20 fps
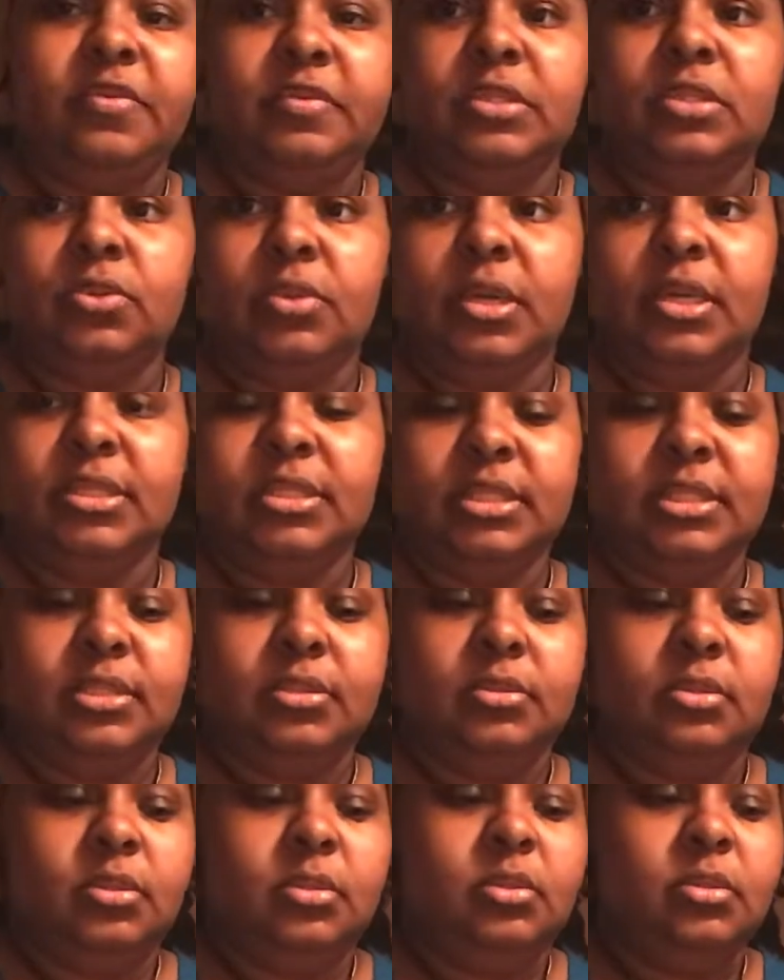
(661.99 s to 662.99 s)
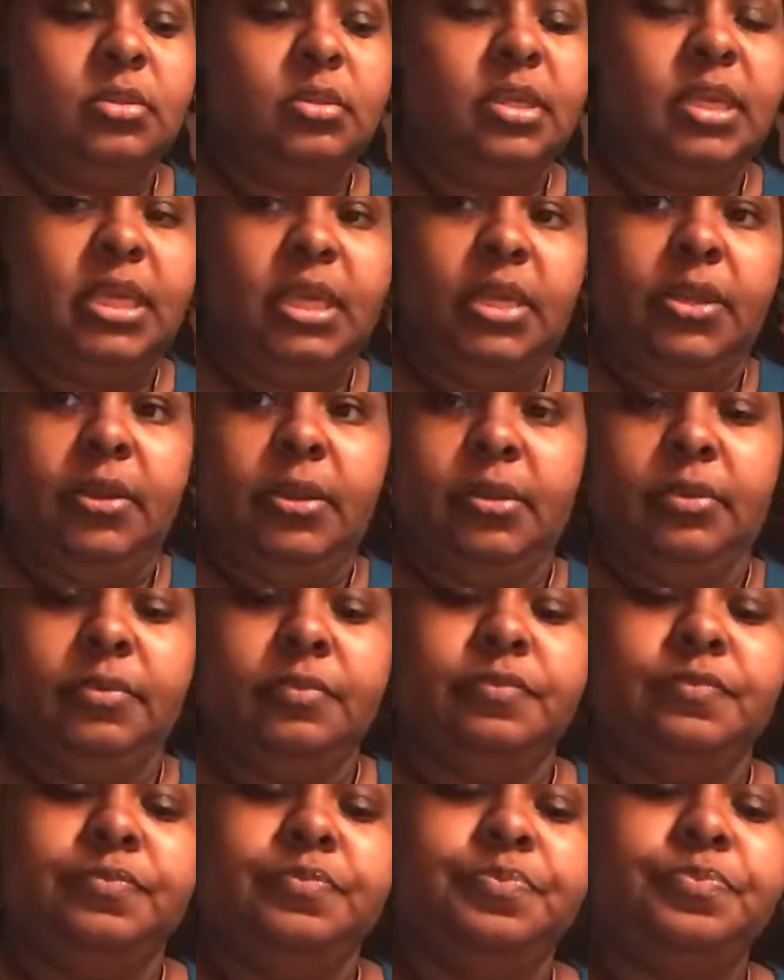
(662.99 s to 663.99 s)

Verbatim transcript: Queen of Swords here.